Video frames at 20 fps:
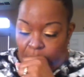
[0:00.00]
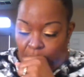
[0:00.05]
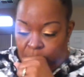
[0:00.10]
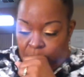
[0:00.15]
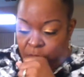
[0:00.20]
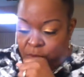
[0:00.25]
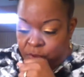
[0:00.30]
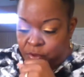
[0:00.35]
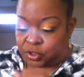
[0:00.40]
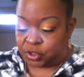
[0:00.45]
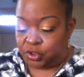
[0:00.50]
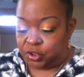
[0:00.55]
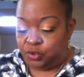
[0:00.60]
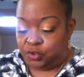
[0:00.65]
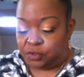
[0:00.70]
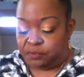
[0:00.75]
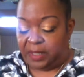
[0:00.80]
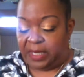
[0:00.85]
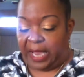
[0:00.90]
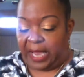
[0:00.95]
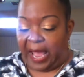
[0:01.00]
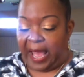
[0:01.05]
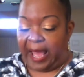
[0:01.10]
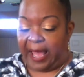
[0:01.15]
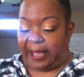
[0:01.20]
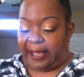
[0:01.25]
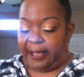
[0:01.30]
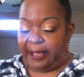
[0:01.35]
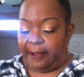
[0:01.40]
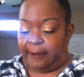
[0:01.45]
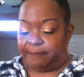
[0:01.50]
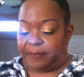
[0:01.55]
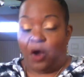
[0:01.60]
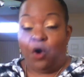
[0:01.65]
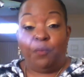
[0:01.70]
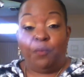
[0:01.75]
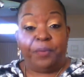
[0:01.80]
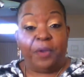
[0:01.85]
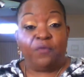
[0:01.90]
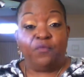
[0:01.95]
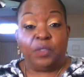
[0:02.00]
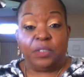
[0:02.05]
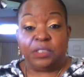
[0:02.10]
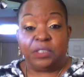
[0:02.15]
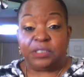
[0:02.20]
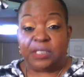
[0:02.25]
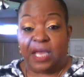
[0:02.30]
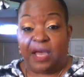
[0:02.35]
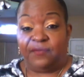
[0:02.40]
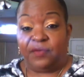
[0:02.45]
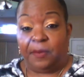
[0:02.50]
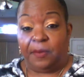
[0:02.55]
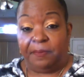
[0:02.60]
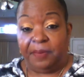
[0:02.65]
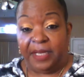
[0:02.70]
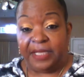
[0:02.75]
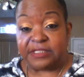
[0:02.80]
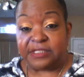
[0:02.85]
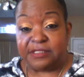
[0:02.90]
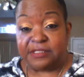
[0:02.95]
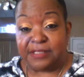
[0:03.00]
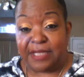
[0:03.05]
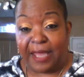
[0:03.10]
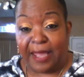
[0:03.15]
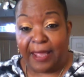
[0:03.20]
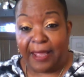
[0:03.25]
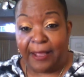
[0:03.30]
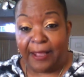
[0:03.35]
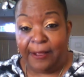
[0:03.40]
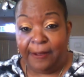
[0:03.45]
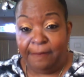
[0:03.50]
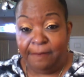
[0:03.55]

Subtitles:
excuse me, I hope everyone is having a blessed day.